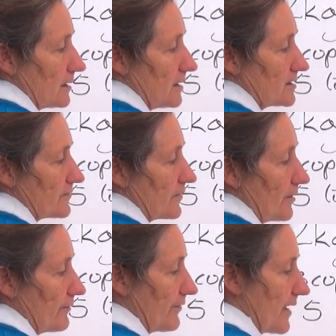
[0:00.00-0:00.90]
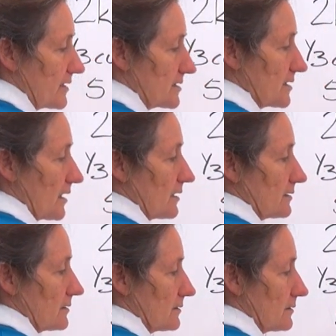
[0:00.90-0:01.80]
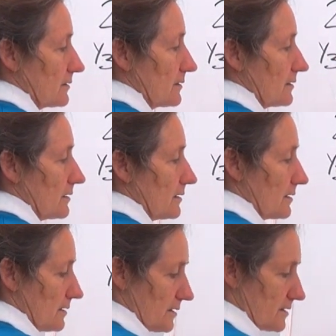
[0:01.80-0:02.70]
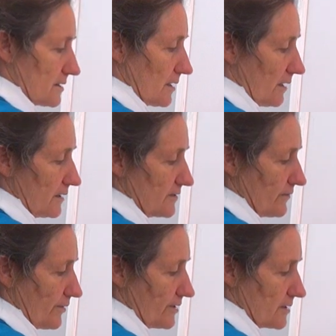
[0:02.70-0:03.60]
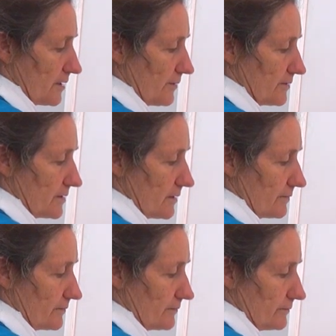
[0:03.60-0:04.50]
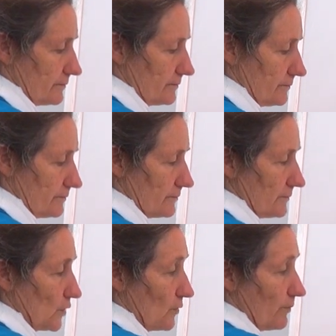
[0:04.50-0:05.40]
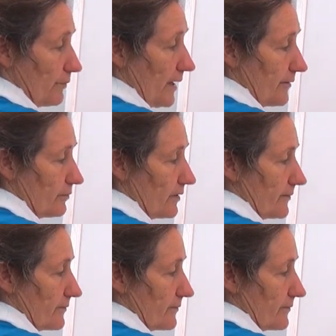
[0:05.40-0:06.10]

is a very fast cell. This cell is a very slow cell, or pathway.